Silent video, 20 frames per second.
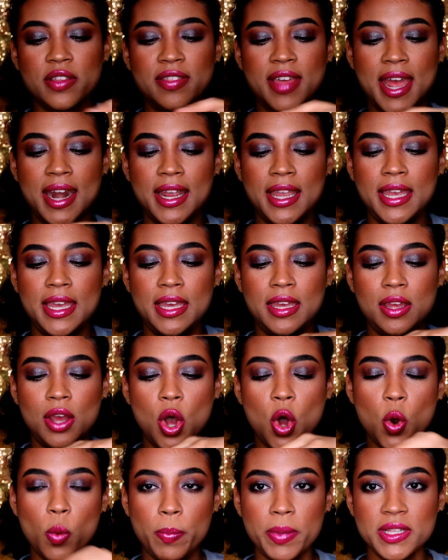that it
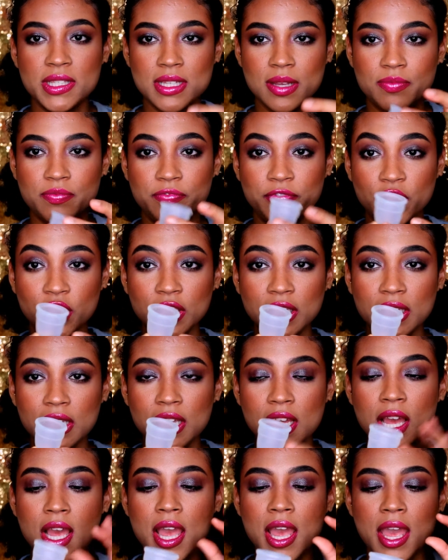opens up
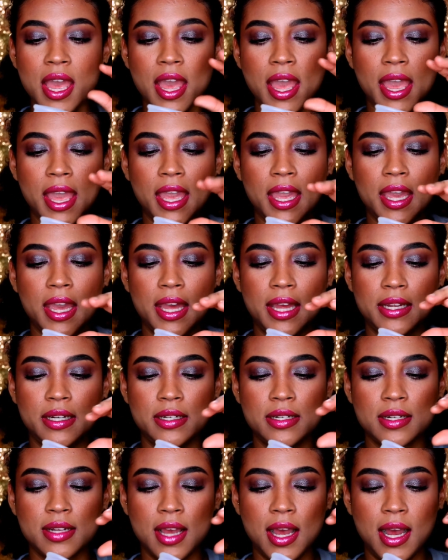fully
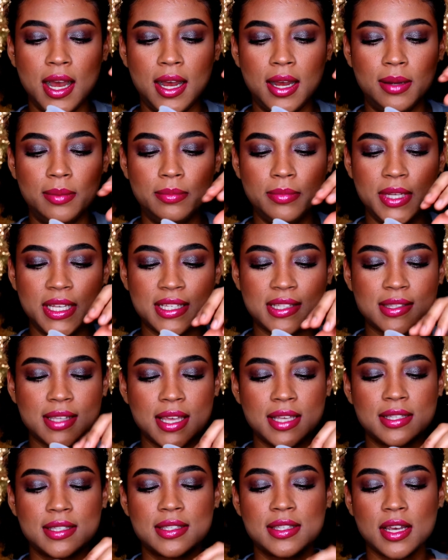and it
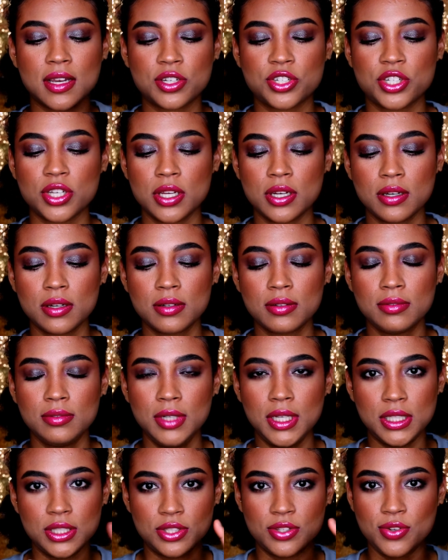stays suction
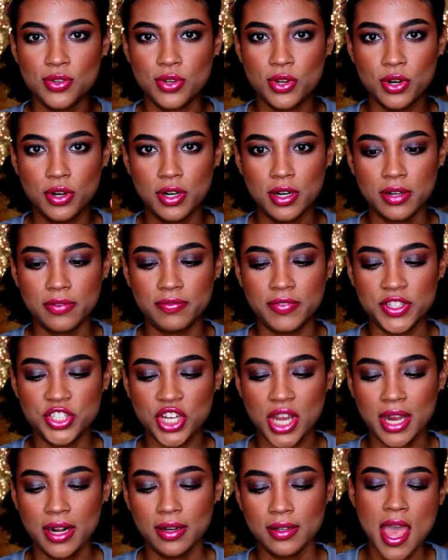into your
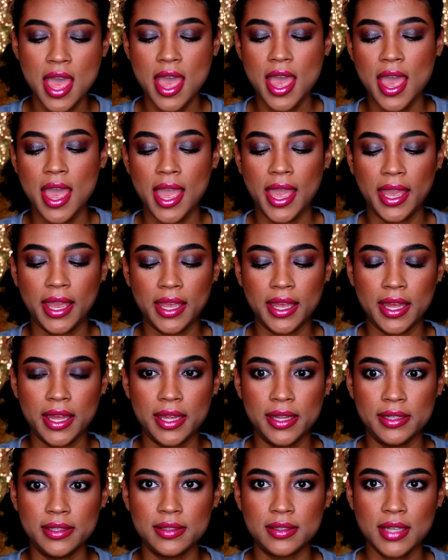vagina,
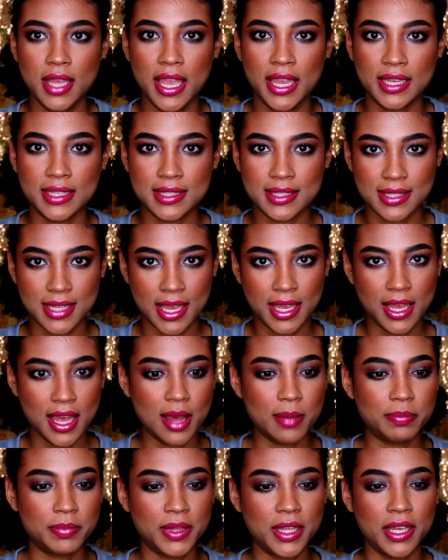and it can stay
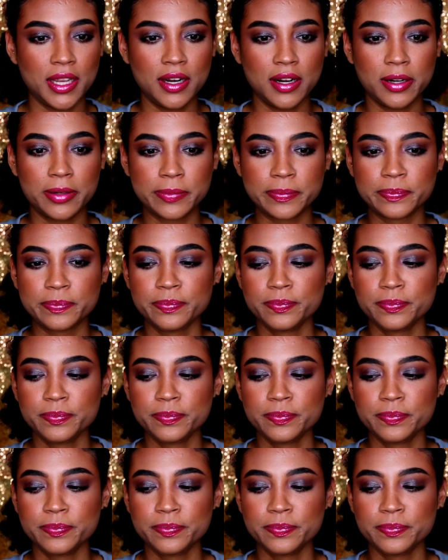up there